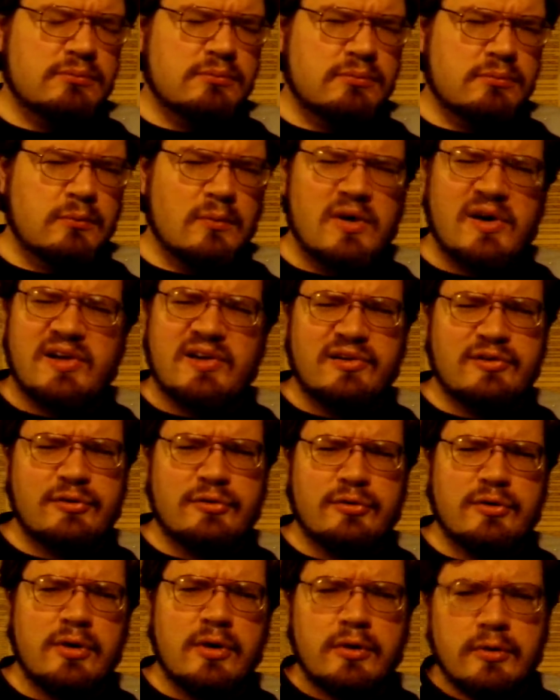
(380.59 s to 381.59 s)
Why, I don't
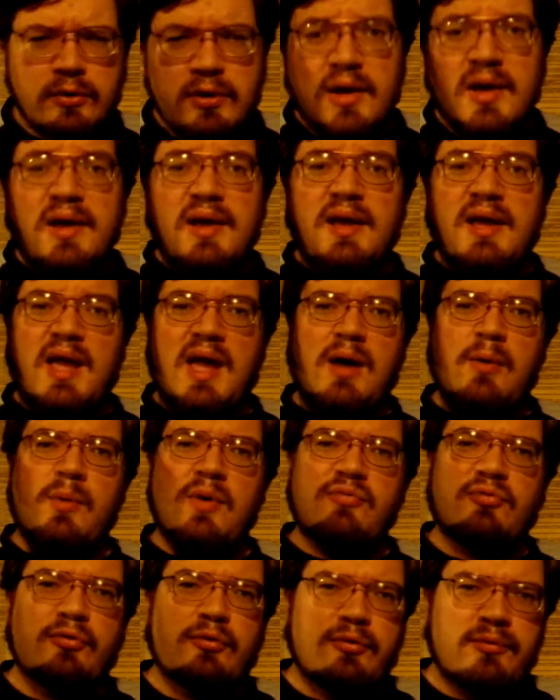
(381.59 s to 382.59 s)
know. However,